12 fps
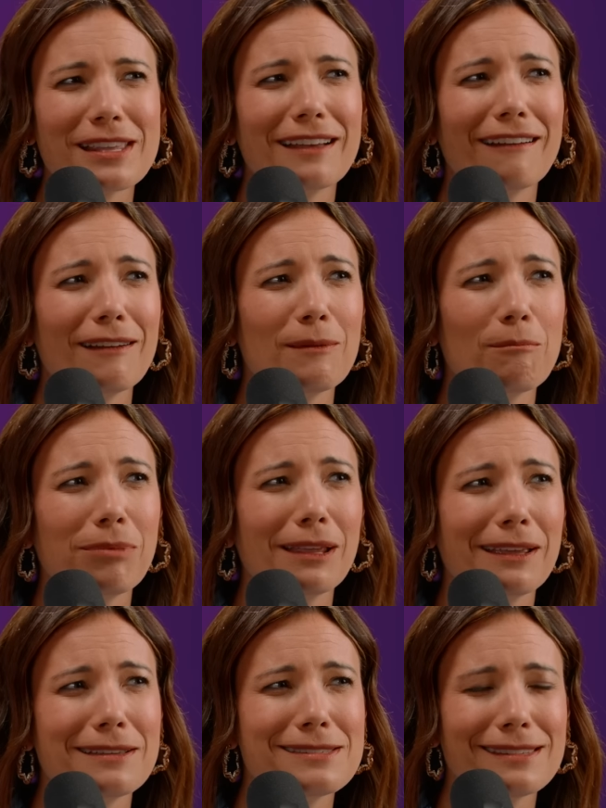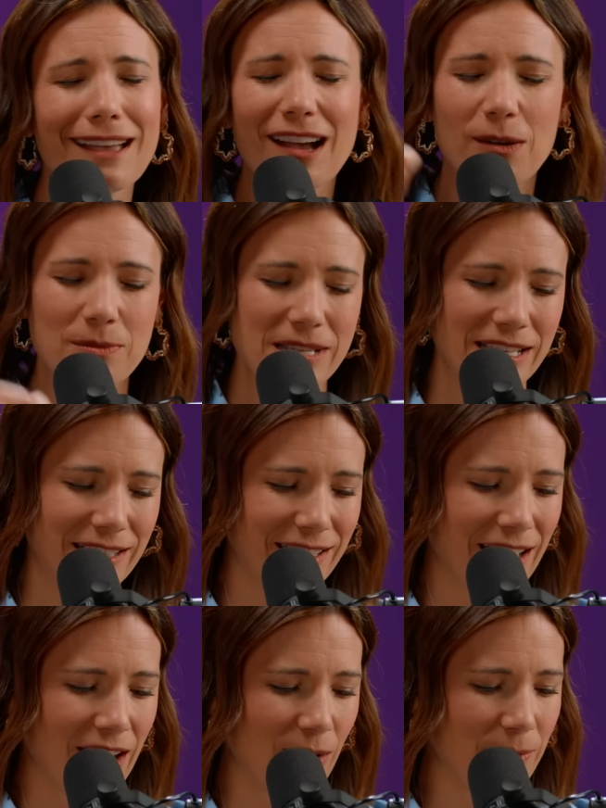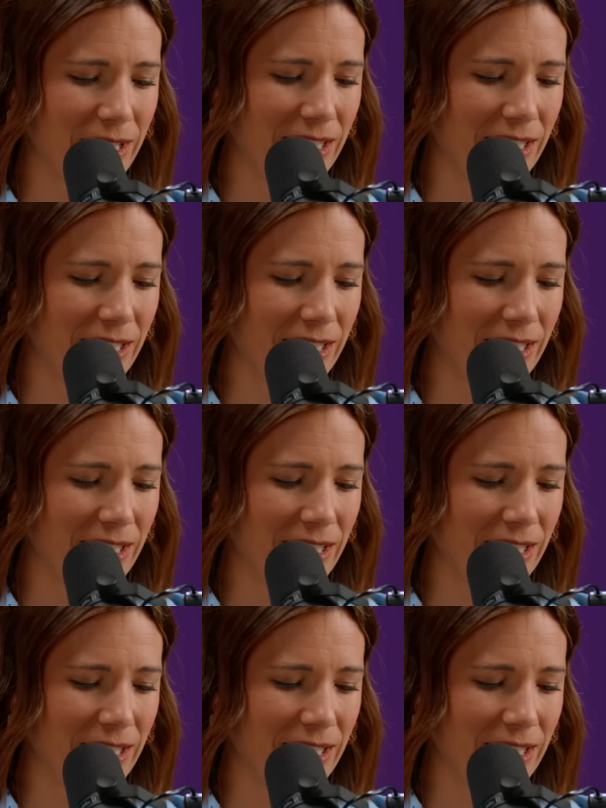is like, "Please help me." It's help